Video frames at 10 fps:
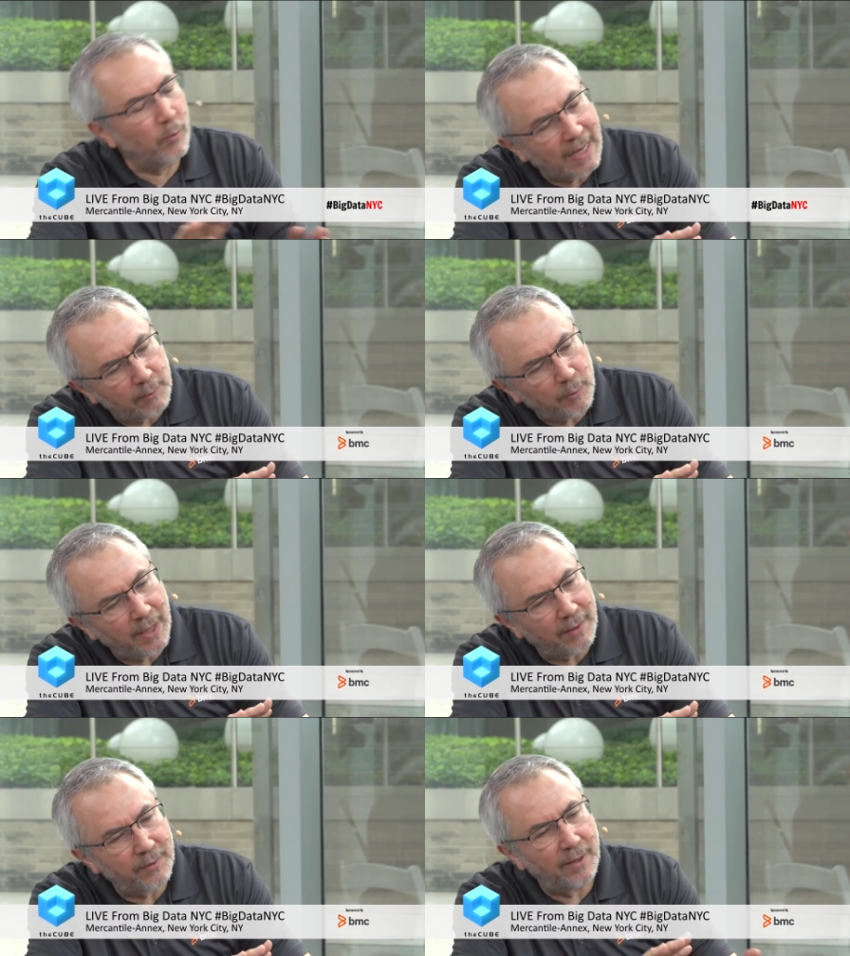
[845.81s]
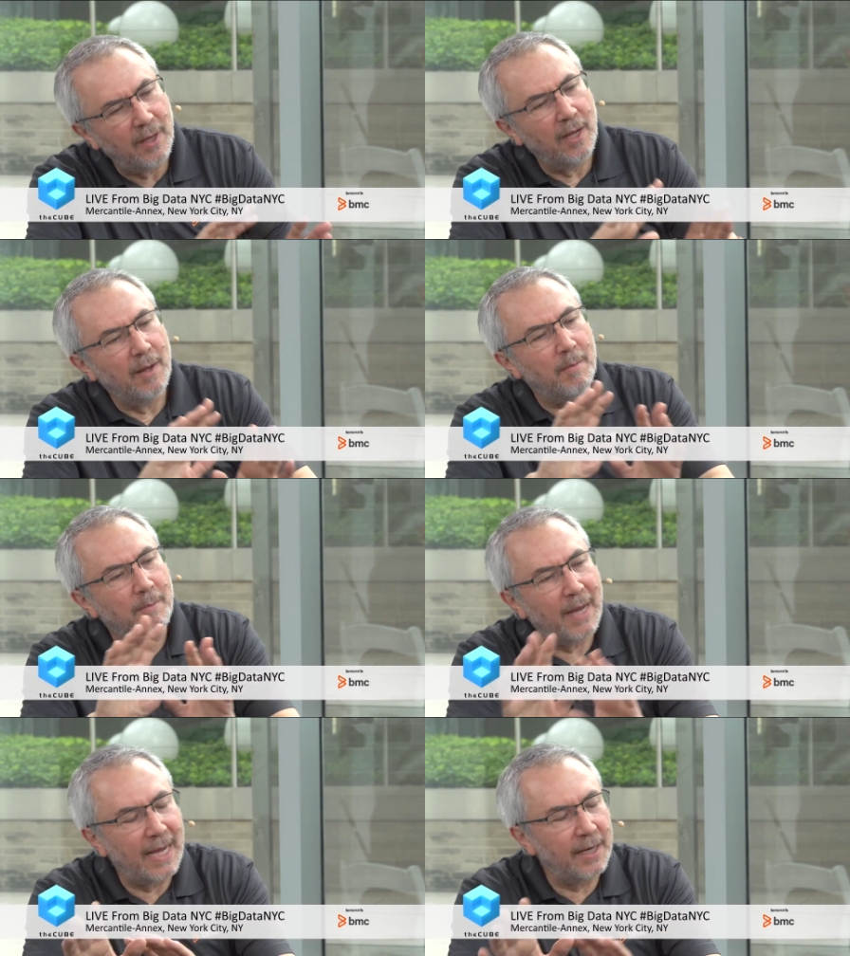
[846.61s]
Well, how do we have to
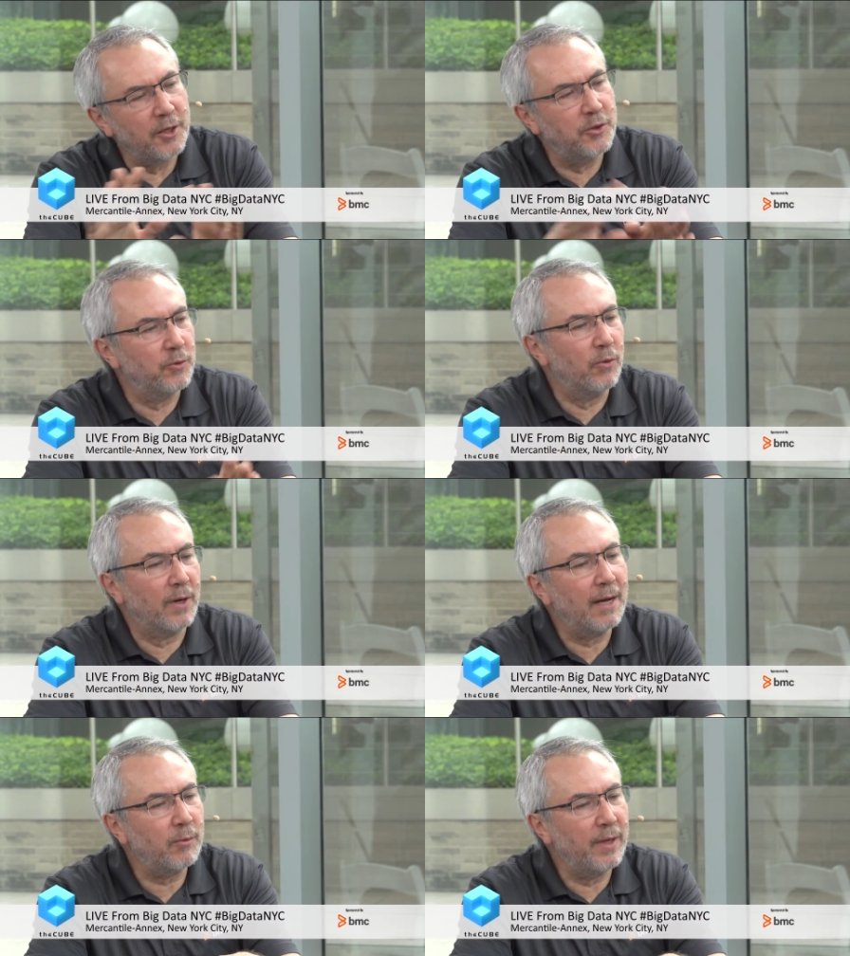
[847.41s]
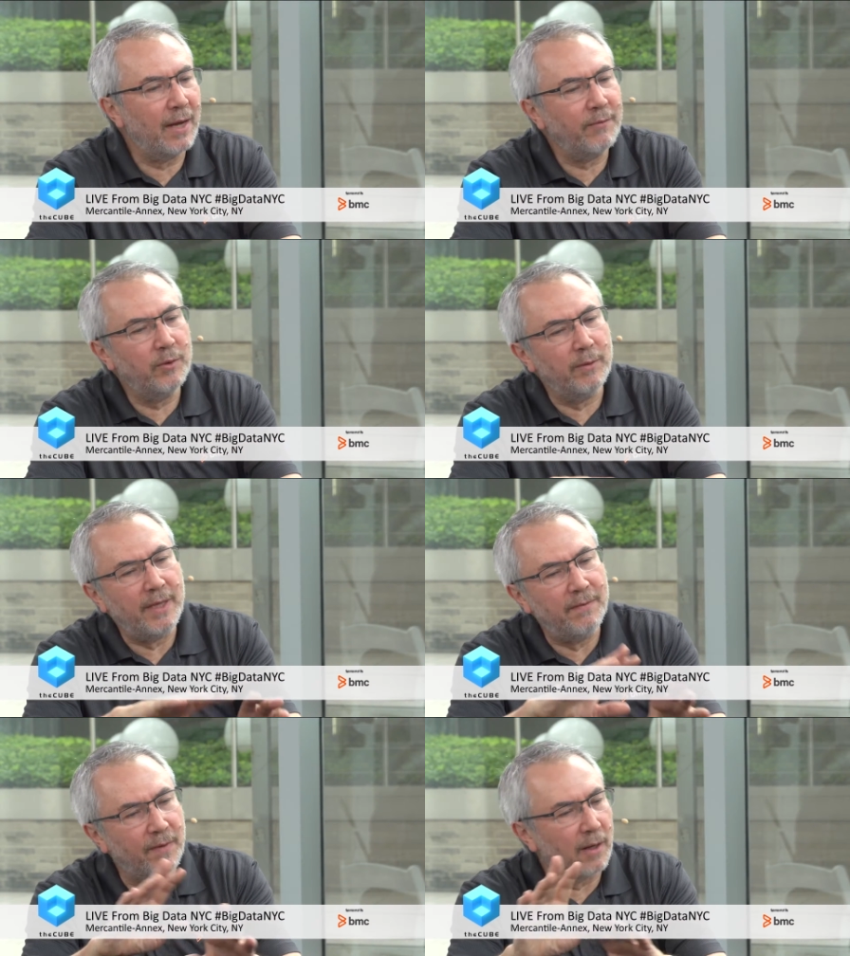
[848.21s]
manage or how do we have to
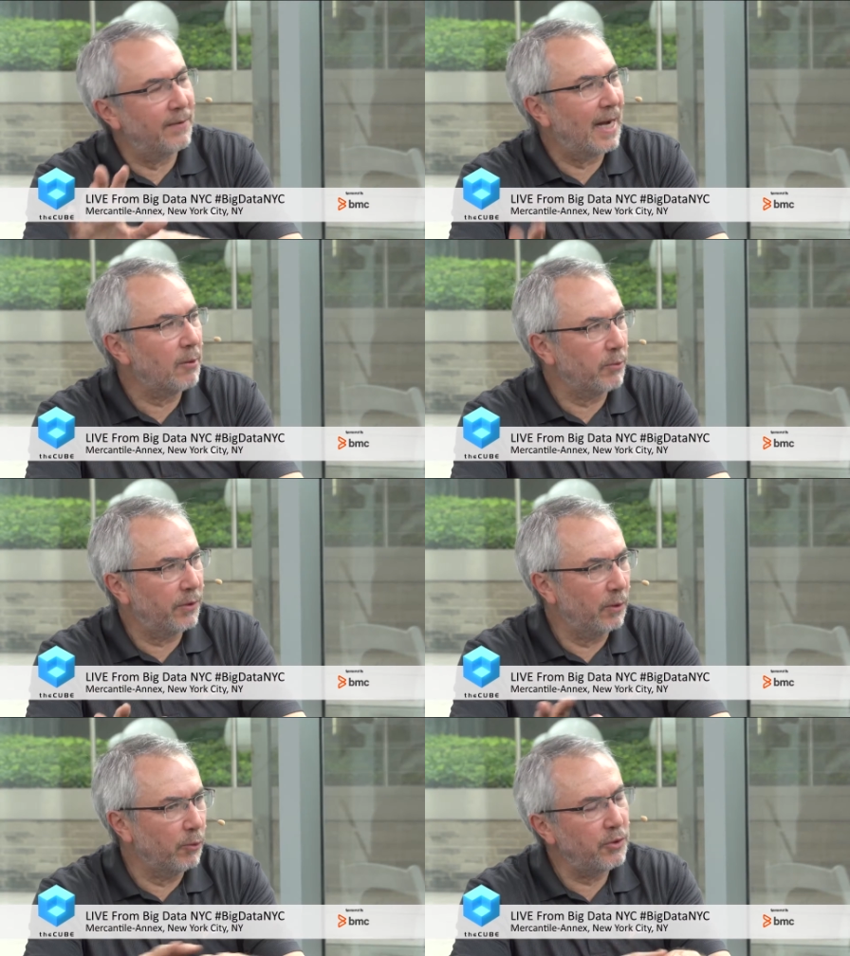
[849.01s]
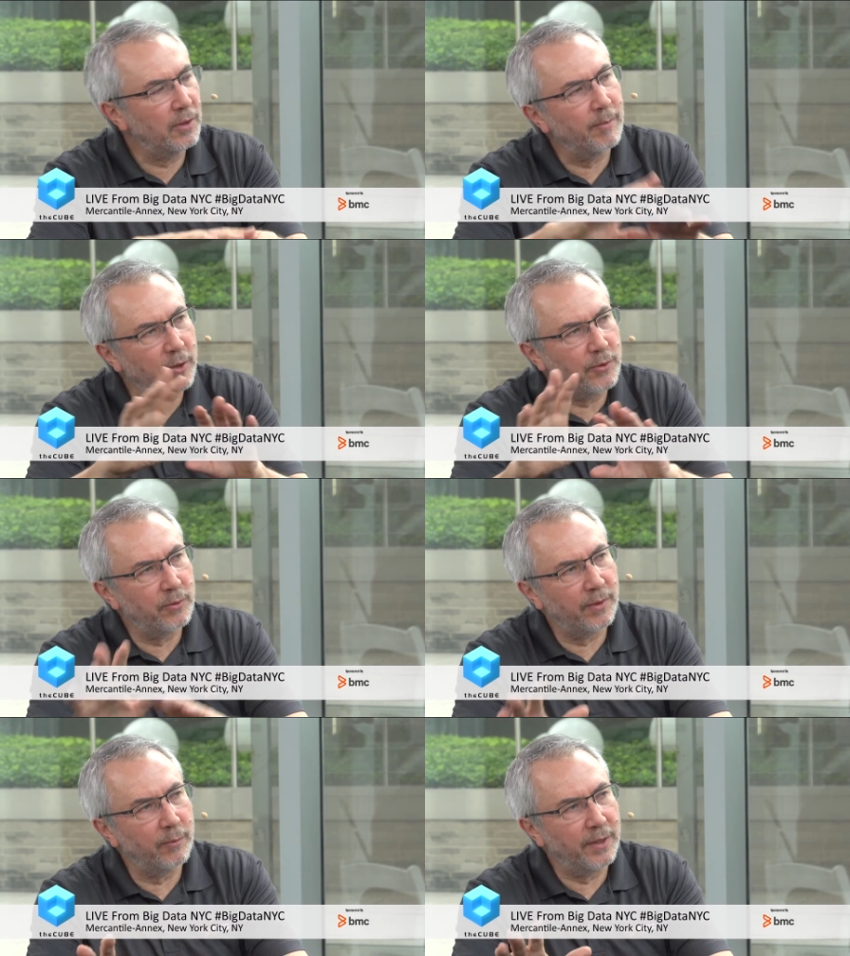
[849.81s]
evolve our solution to make
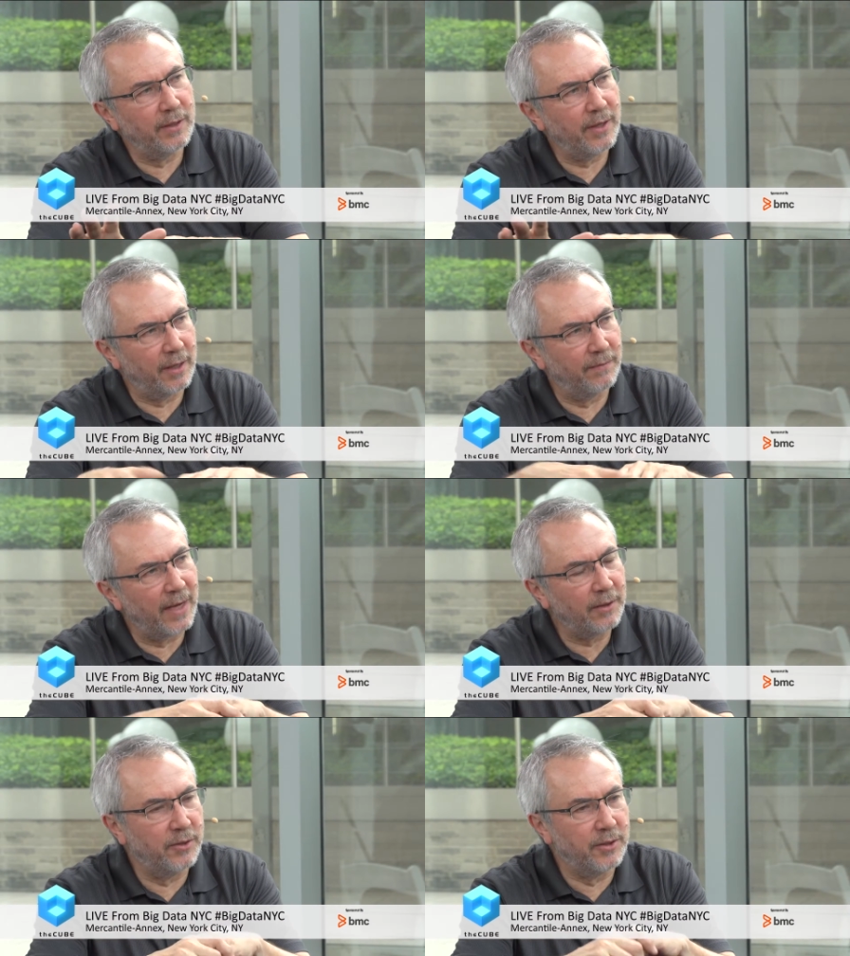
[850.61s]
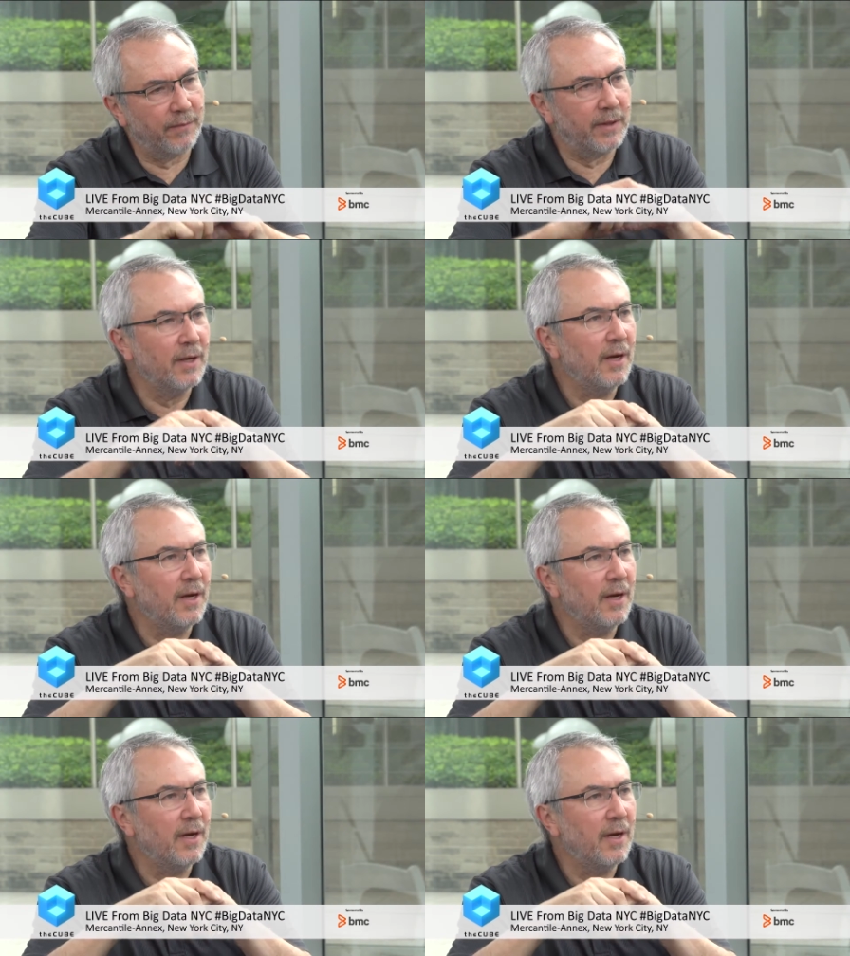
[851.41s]
sure that we can take advantage of it?